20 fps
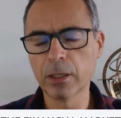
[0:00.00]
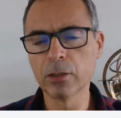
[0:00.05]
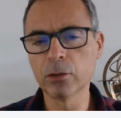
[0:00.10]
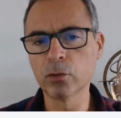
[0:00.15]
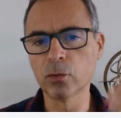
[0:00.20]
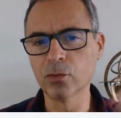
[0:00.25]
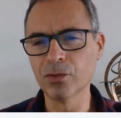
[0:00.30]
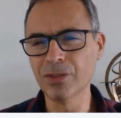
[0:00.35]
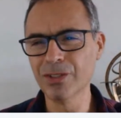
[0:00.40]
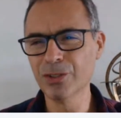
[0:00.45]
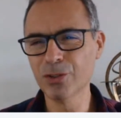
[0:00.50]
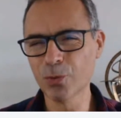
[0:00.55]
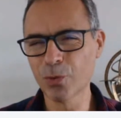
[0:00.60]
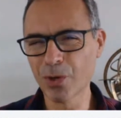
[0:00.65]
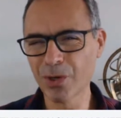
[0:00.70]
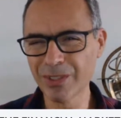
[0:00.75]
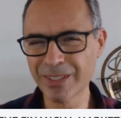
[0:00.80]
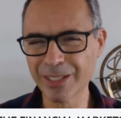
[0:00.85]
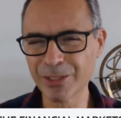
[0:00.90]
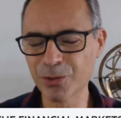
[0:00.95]
to this
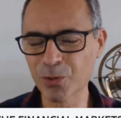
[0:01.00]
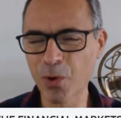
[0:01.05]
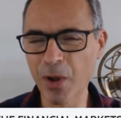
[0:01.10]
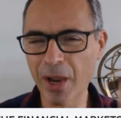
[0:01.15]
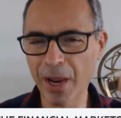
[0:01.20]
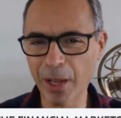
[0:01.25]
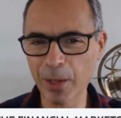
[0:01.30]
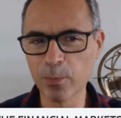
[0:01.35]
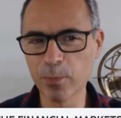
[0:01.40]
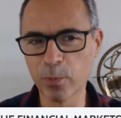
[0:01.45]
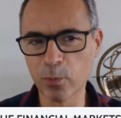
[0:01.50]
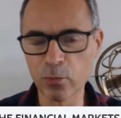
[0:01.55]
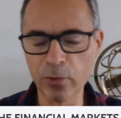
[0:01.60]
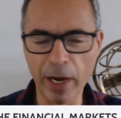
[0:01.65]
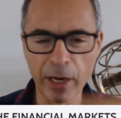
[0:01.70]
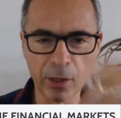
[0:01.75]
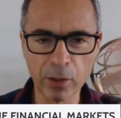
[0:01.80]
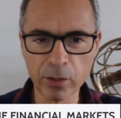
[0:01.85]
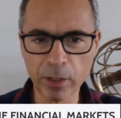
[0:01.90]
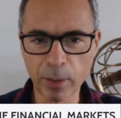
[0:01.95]
world and to help
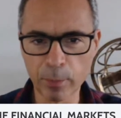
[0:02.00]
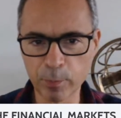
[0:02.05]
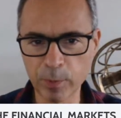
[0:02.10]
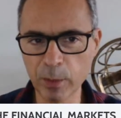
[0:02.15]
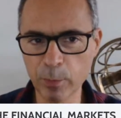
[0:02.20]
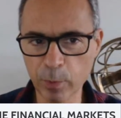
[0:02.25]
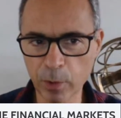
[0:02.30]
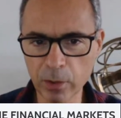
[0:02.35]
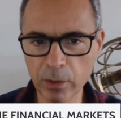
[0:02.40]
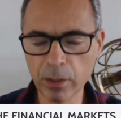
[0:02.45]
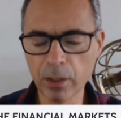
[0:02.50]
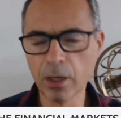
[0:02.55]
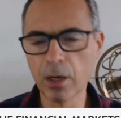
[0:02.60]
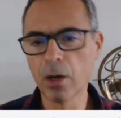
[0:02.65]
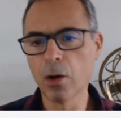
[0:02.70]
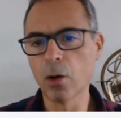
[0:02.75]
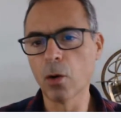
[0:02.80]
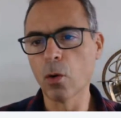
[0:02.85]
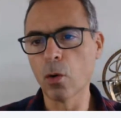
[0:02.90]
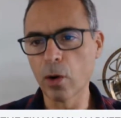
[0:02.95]
regular people
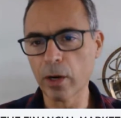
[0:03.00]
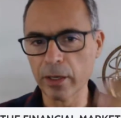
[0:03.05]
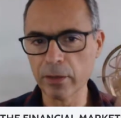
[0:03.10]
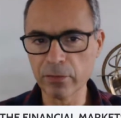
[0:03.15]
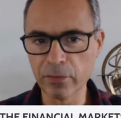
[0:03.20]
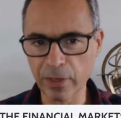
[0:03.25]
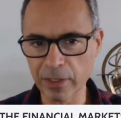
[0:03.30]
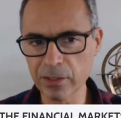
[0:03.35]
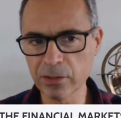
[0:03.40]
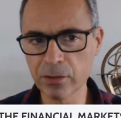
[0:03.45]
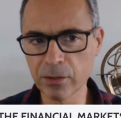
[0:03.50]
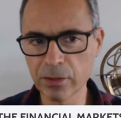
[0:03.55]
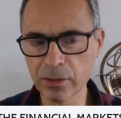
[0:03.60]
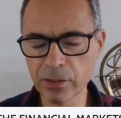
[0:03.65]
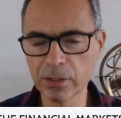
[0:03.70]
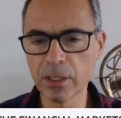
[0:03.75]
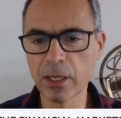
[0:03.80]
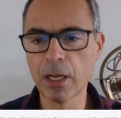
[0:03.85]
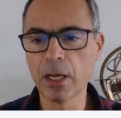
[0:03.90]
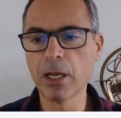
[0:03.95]
or
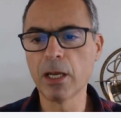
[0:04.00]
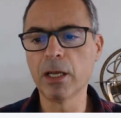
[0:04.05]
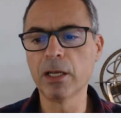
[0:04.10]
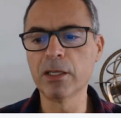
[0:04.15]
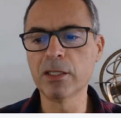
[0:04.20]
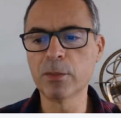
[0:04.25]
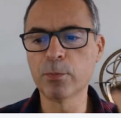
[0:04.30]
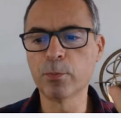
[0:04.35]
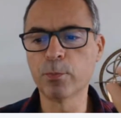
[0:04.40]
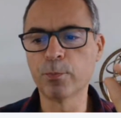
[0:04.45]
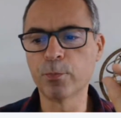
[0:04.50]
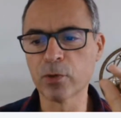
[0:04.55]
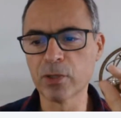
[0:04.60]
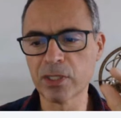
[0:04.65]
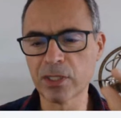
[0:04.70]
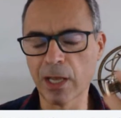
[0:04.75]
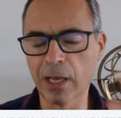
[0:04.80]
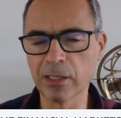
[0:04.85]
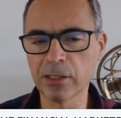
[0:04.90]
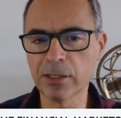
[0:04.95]
investors is
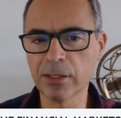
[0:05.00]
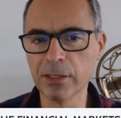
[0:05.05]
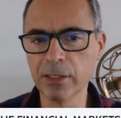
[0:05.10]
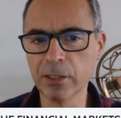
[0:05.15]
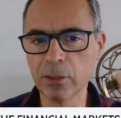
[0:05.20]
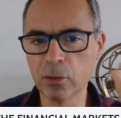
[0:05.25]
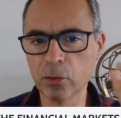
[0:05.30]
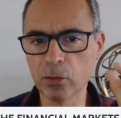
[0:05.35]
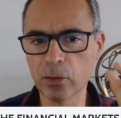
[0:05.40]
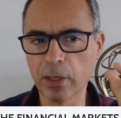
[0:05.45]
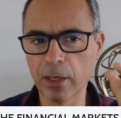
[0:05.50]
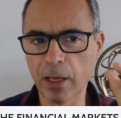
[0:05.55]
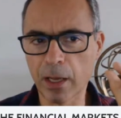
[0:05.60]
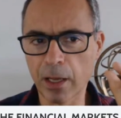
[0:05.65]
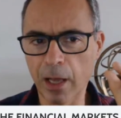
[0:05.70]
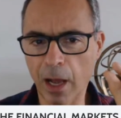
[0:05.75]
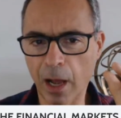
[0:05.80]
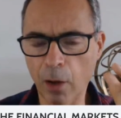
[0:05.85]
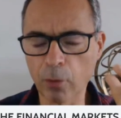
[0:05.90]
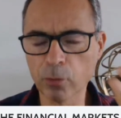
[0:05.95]
precisely
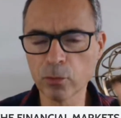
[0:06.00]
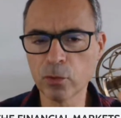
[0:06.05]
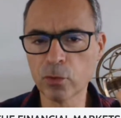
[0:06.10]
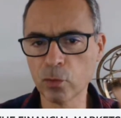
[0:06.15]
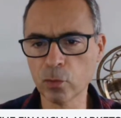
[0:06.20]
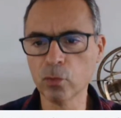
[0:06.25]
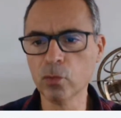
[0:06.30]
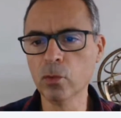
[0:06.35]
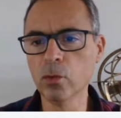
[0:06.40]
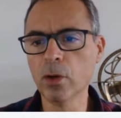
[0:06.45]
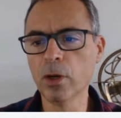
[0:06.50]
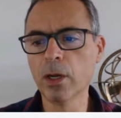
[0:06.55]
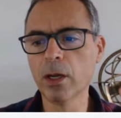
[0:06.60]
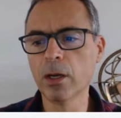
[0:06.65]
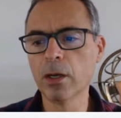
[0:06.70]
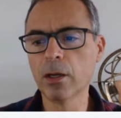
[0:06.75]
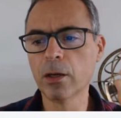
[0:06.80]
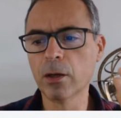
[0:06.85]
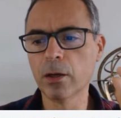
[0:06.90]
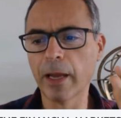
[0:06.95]
how to
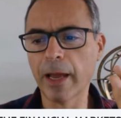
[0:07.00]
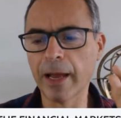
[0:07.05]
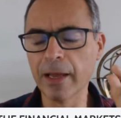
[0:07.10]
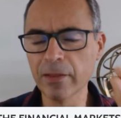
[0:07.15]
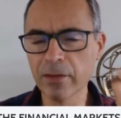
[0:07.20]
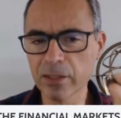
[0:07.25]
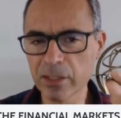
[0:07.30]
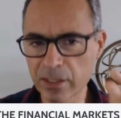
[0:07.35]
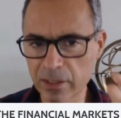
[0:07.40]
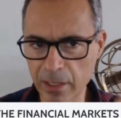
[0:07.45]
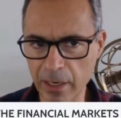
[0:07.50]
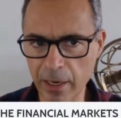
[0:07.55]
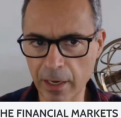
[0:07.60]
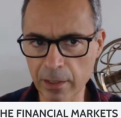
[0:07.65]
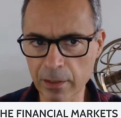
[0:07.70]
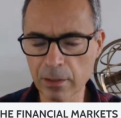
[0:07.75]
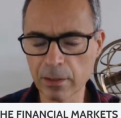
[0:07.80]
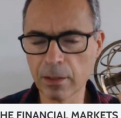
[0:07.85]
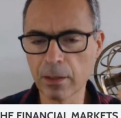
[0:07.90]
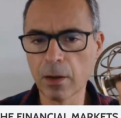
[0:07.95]

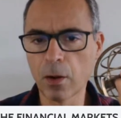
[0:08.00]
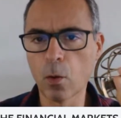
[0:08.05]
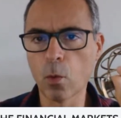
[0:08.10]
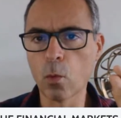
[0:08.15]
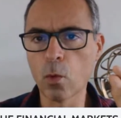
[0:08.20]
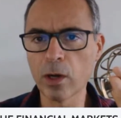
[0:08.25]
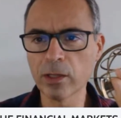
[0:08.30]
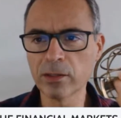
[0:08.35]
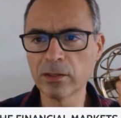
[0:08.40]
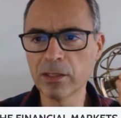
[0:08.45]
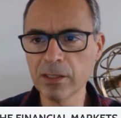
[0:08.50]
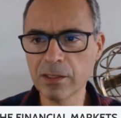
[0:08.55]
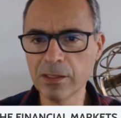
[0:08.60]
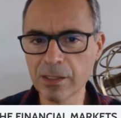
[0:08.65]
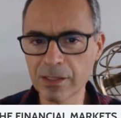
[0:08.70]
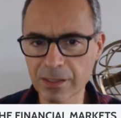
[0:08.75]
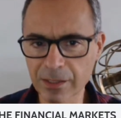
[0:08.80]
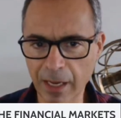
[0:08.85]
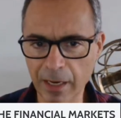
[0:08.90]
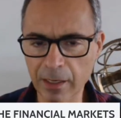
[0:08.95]
understand what is the
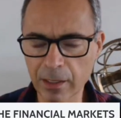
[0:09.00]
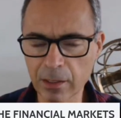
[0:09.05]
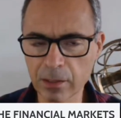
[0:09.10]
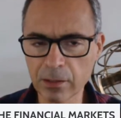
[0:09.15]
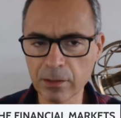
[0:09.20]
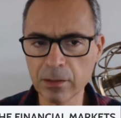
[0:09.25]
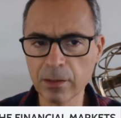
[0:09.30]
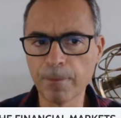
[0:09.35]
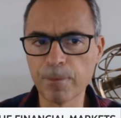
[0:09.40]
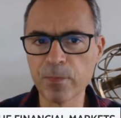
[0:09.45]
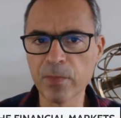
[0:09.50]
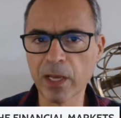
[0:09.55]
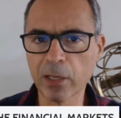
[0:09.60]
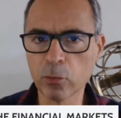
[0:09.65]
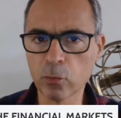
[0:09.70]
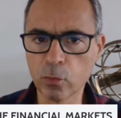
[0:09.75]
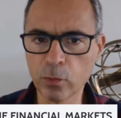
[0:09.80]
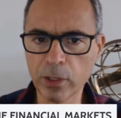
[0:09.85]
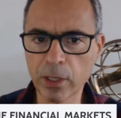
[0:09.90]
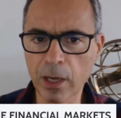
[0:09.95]
cycle
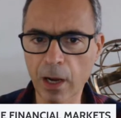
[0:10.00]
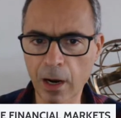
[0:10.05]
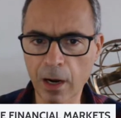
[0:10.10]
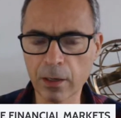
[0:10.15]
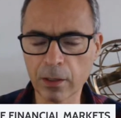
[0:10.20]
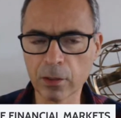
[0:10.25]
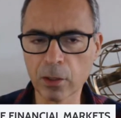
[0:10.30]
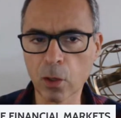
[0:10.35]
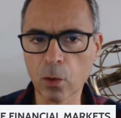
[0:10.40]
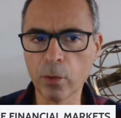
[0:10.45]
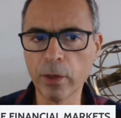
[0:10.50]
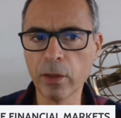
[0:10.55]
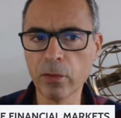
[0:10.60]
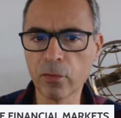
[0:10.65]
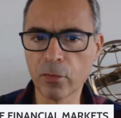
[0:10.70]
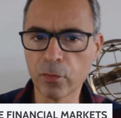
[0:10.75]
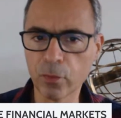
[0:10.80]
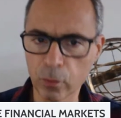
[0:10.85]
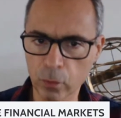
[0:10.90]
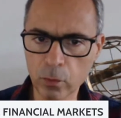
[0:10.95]
that we are going
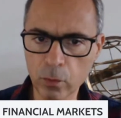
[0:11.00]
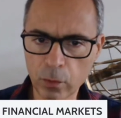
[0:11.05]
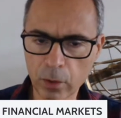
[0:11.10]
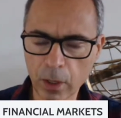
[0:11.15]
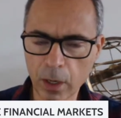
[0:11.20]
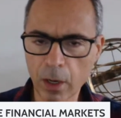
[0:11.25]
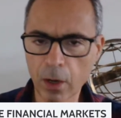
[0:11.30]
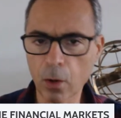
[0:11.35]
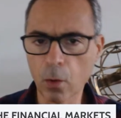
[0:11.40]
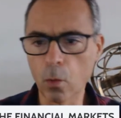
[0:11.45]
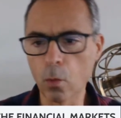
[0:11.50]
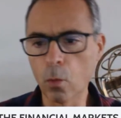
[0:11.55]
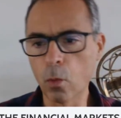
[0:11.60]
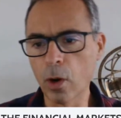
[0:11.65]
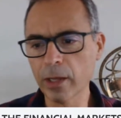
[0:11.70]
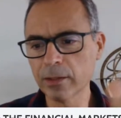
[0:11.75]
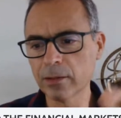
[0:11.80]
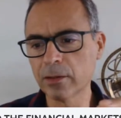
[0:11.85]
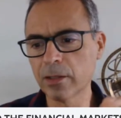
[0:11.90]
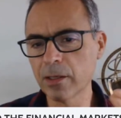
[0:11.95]
through.
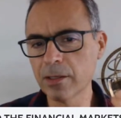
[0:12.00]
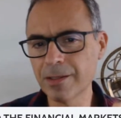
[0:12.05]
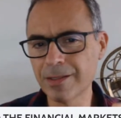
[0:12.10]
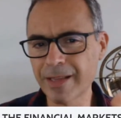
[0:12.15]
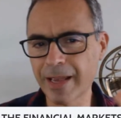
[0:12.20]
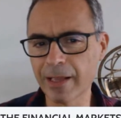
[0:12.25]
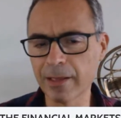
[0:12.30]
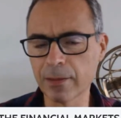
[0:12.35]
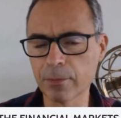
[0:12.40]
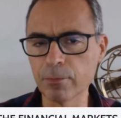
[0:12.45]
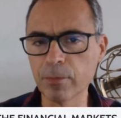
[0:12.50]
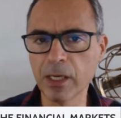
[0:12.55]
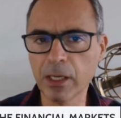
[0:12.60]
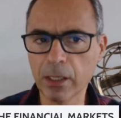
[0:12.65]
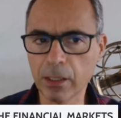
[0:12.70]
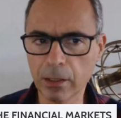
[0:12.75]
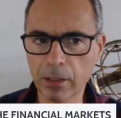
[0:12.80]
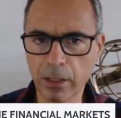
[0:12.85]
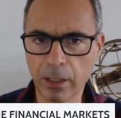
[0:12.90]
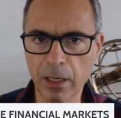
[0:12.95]
What does that
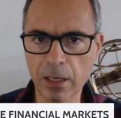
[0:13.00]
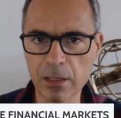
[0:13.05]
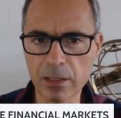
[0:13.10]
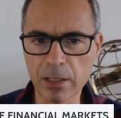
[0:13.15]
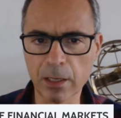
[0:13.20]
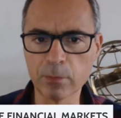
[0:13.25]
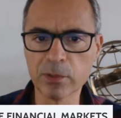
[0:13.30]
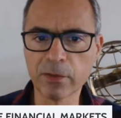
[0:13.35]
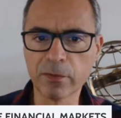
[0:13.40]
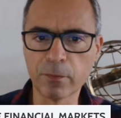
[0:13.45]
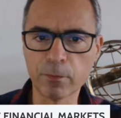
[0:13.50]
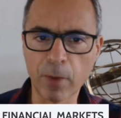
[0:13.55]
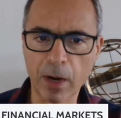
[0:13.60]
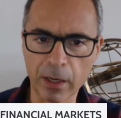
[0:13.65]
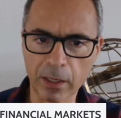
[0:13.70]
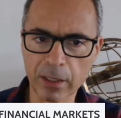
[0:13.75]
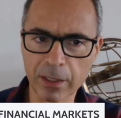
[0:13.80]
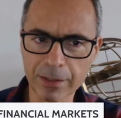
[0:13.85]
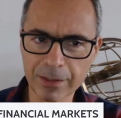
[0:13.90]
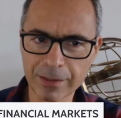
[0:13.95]
mean in terms of
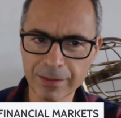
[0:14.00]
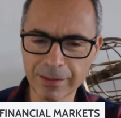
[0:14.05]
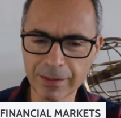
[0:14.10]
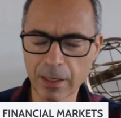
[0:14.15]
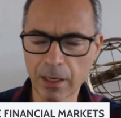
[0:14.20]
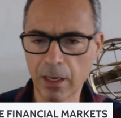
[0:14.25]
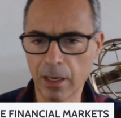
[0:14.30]
markets?